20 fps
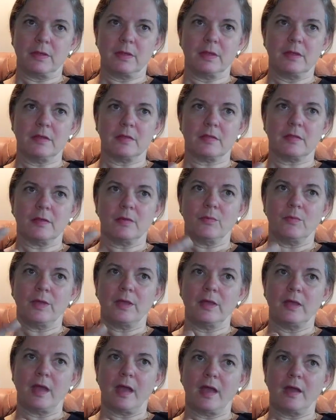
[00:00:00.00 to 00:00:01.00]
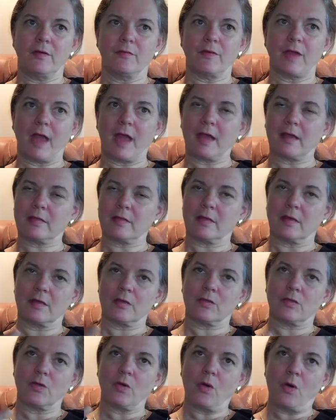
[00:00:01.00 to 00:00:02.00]
is that we have
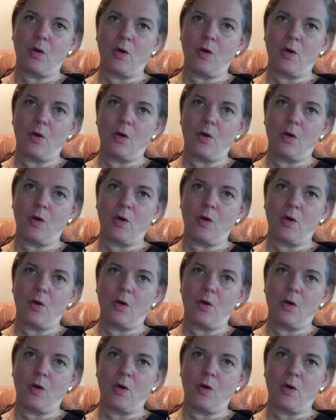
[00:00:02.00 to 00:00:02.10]
access to